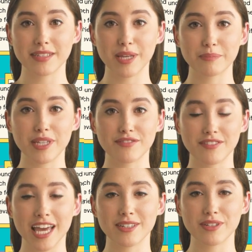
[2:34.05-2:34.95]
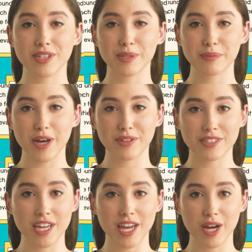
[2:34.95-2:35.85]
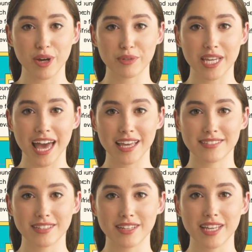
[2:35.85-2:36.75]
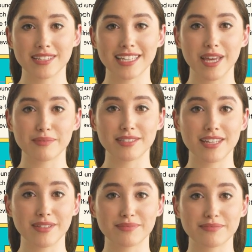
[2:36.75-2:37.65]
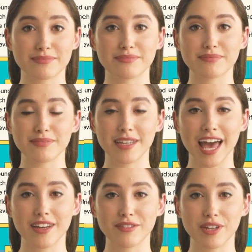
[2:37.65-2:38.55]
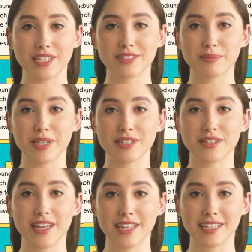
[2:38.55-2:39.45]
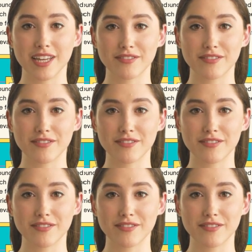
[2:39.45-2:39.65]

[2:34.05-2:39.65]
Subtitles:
A bit of theatrical approach only adds to the nice atmosphere. After each speech, give